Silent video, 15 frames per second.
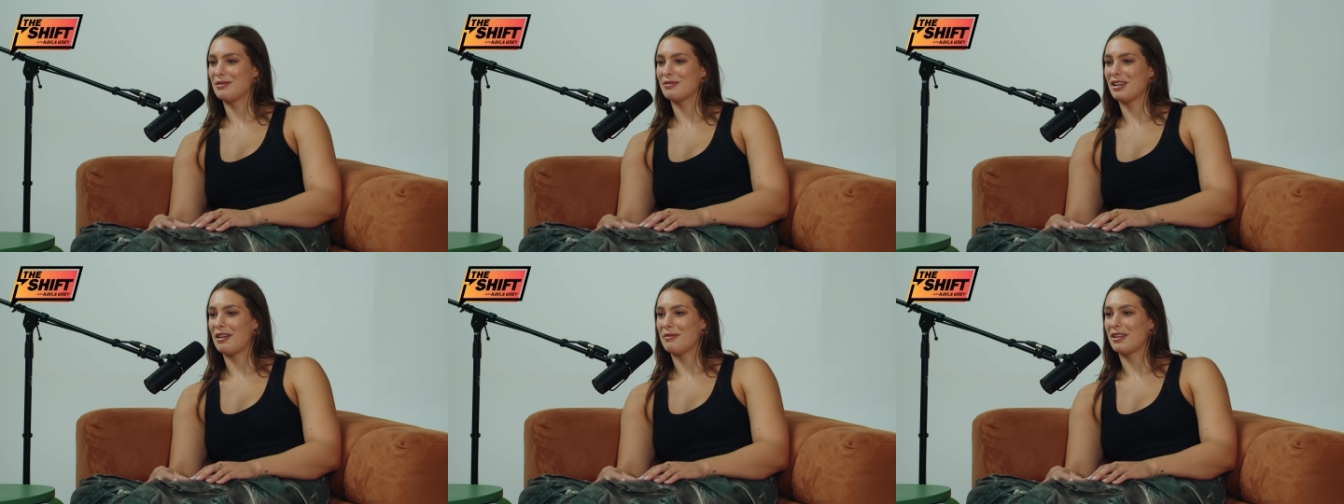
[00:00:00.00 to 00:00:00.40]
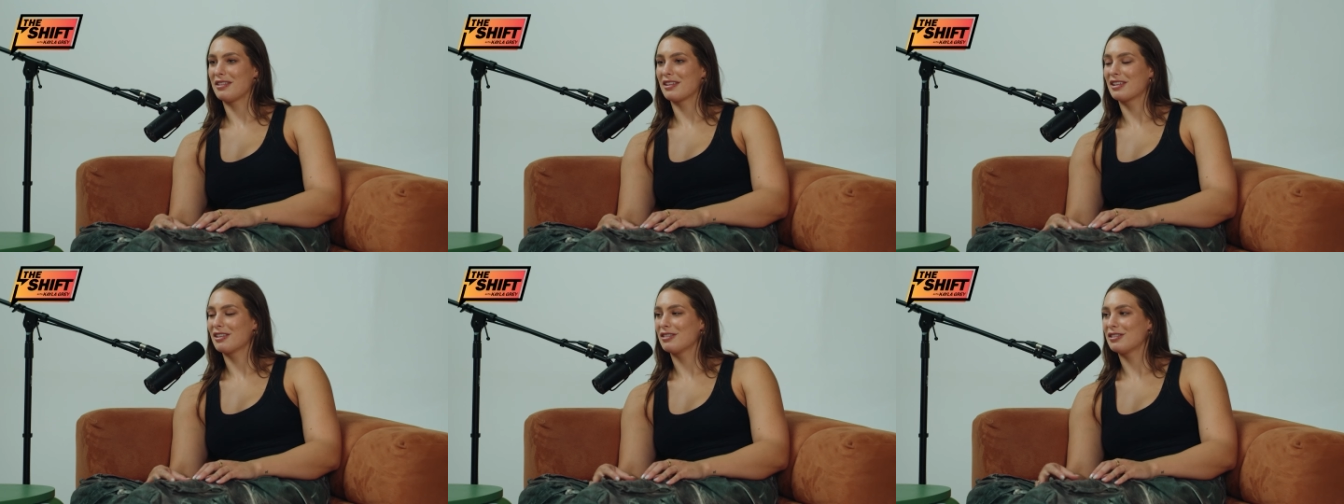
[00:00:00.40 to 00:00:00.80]
time, I
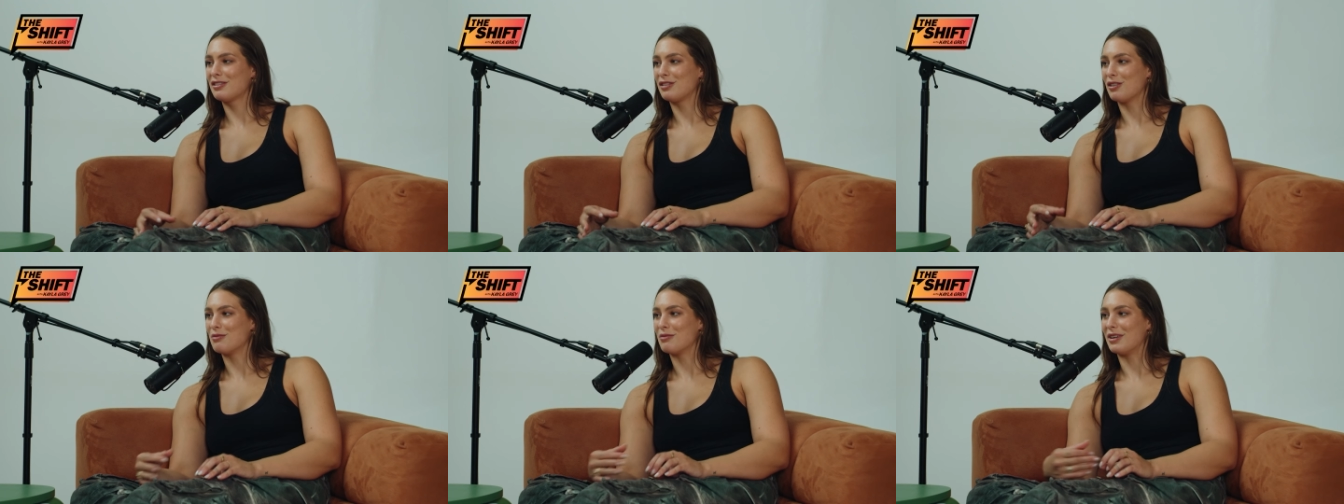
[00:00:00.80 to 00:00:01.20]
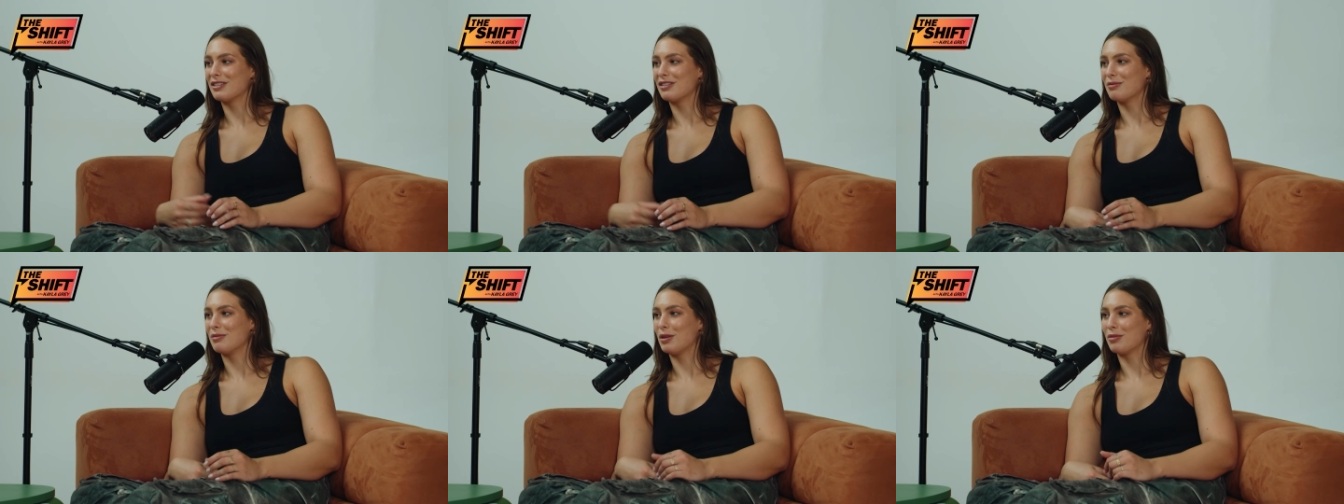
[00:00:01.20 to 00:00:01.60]
think there was so much
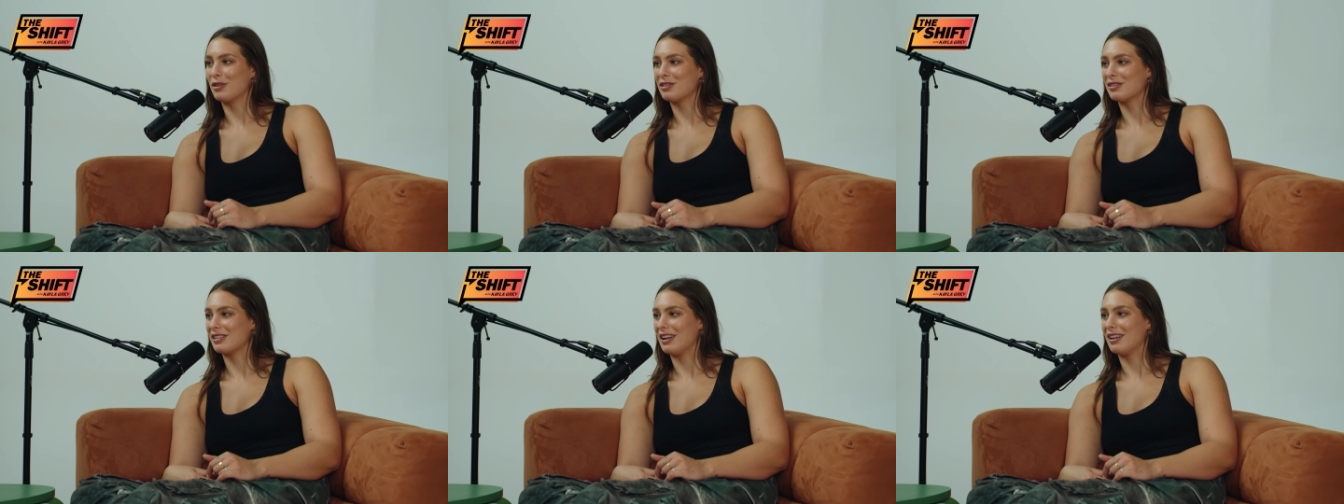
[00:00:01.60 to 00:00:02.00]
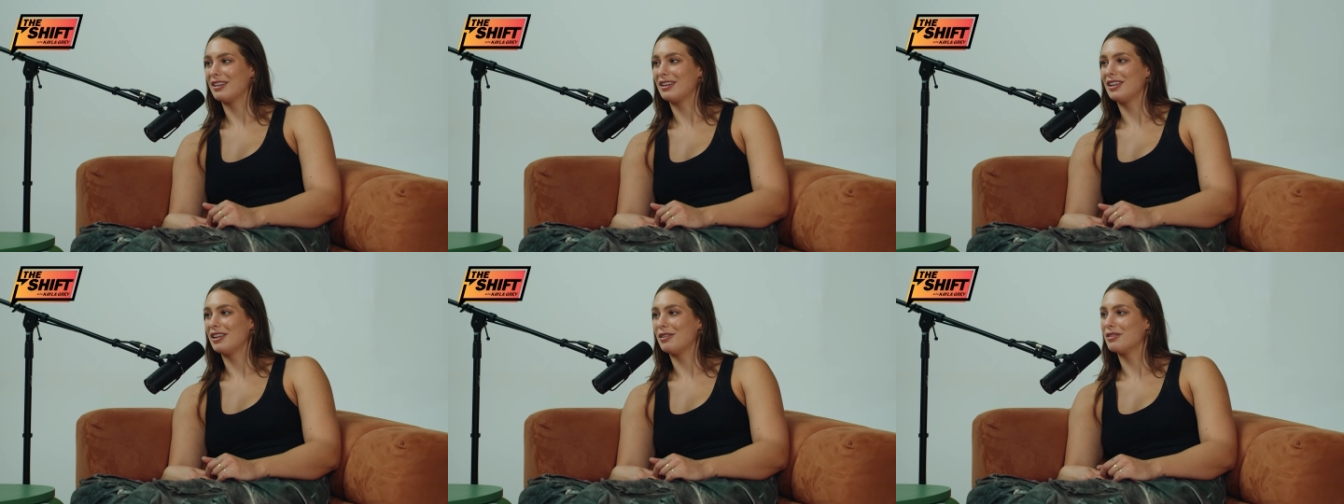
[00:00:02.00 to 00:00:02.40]
of my
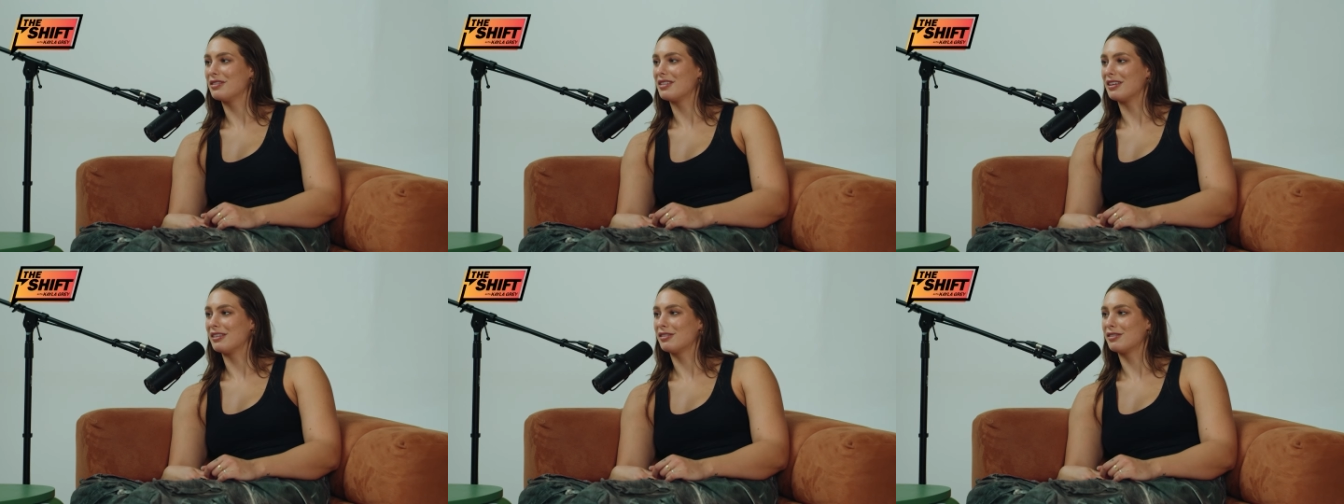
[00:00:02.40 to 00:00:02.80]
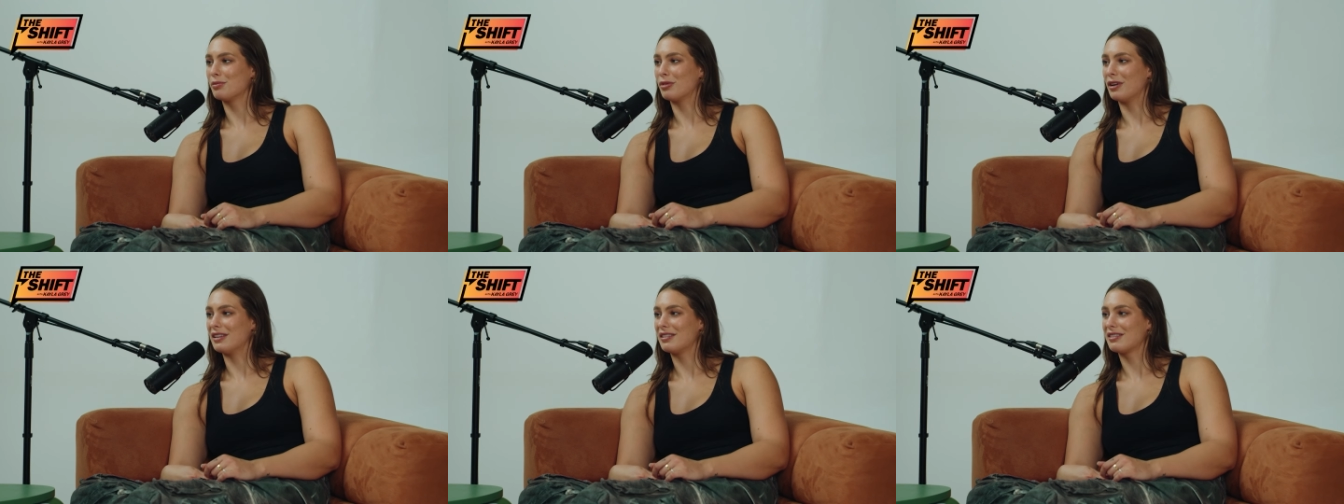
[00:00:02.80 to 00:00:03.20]
personality that was like
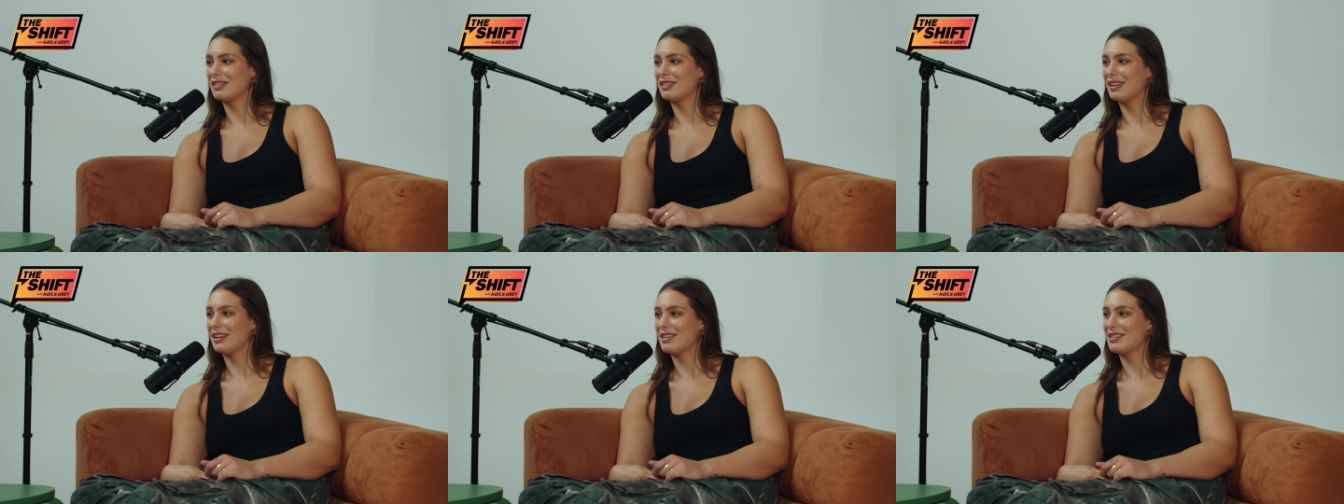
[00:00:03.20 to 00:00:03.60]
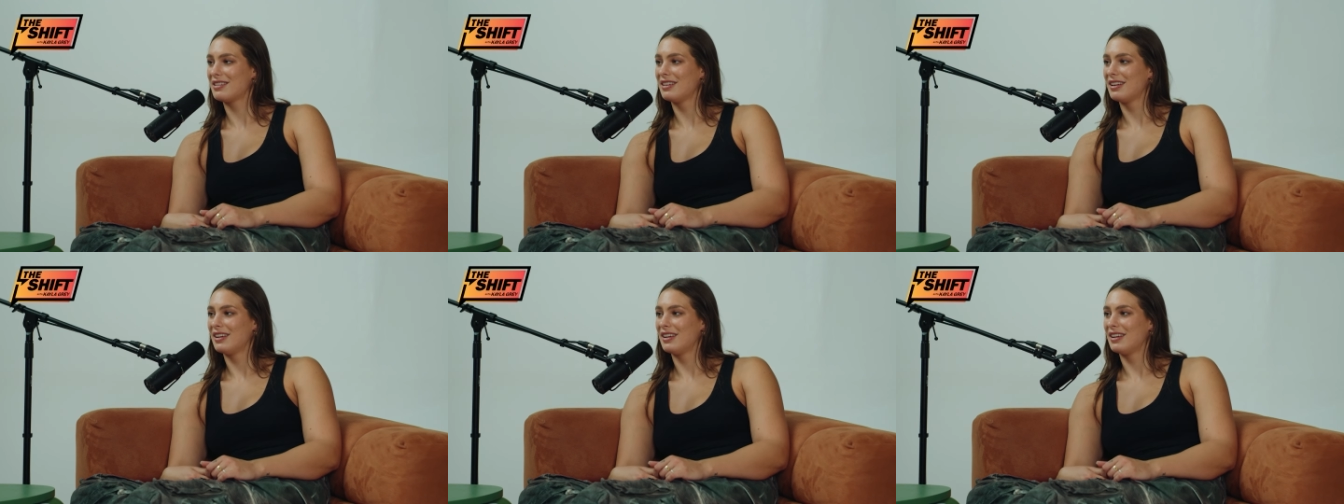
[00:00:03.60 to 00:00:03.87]
suppressed in that.